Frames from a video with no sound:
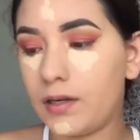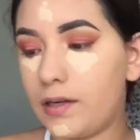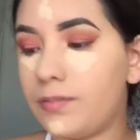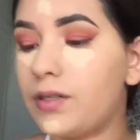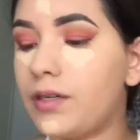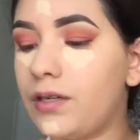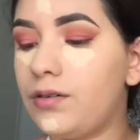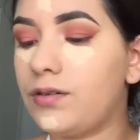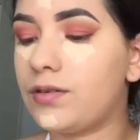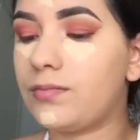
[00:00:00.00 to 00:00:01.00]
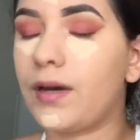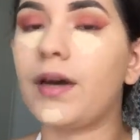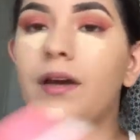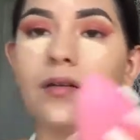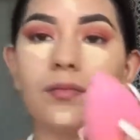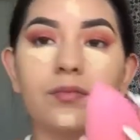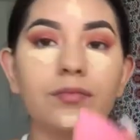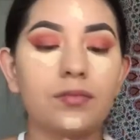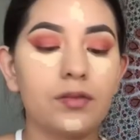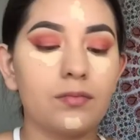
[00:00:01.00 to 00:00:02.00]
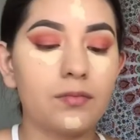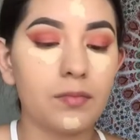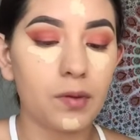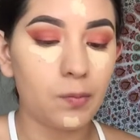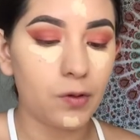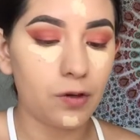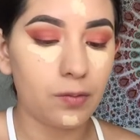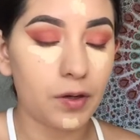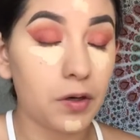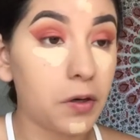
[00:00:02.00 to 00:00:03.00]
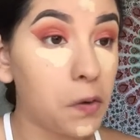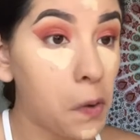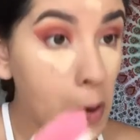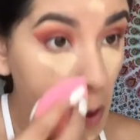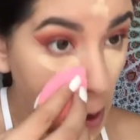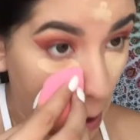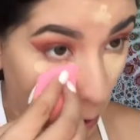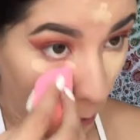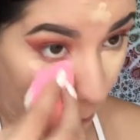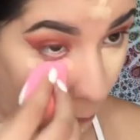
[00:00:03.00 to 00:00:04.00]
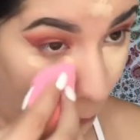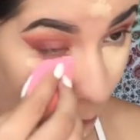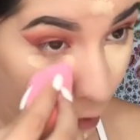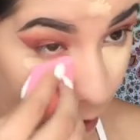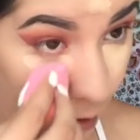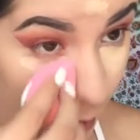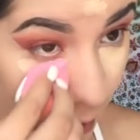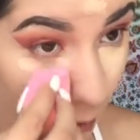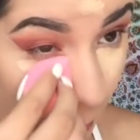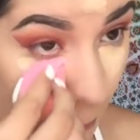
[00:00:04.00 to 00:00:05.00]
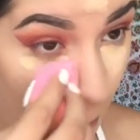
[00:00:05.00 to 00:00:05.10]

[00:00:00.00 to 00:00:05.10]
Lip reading: I'm just gonna use my beauty blender and blend that out.